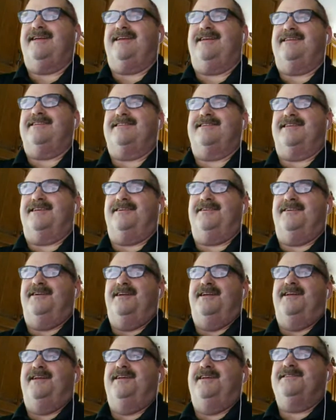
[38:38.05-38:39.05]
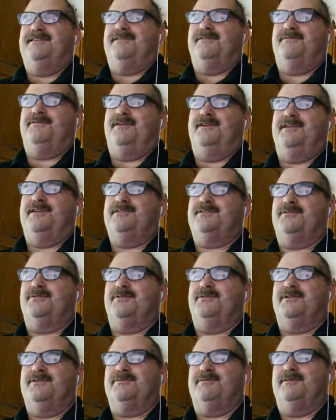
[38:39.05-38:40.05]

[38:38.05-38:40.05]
So, some funny stories.